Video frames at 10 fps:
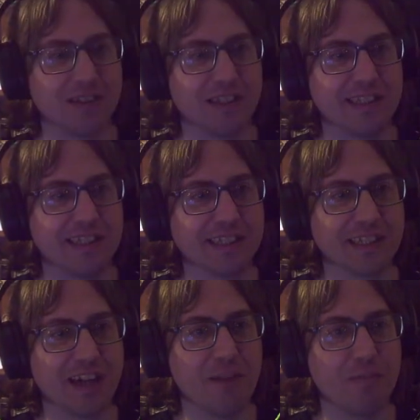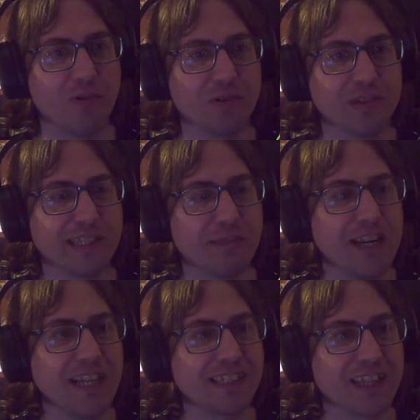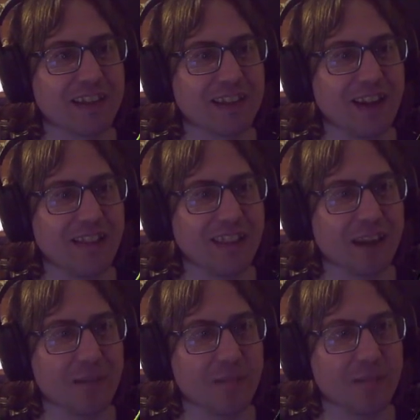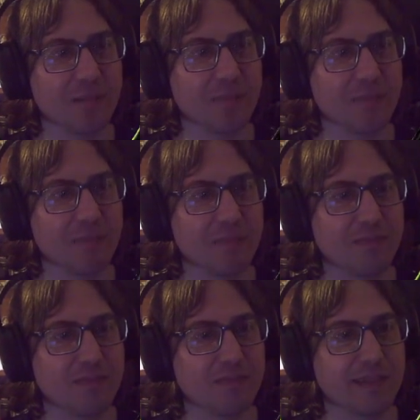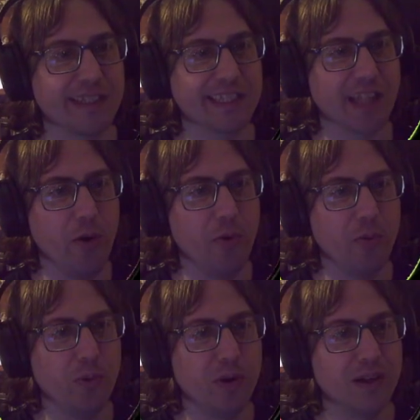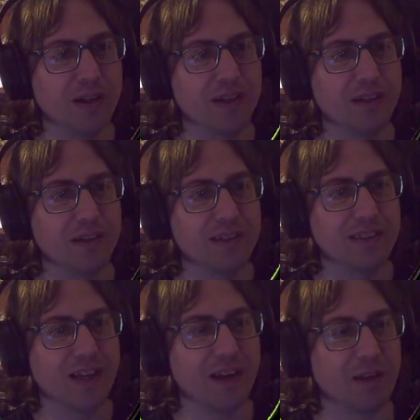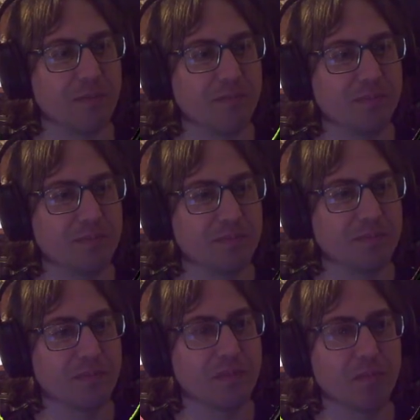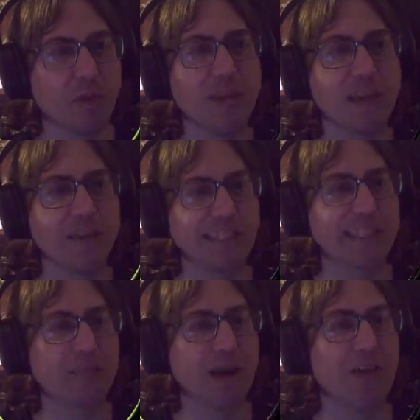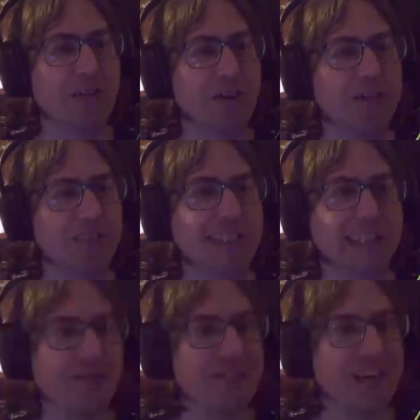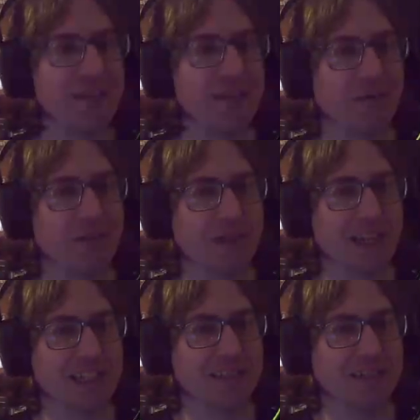There's an eyeball, so we need to light up slow time. Probably gives us the power to slow time, I would imagine,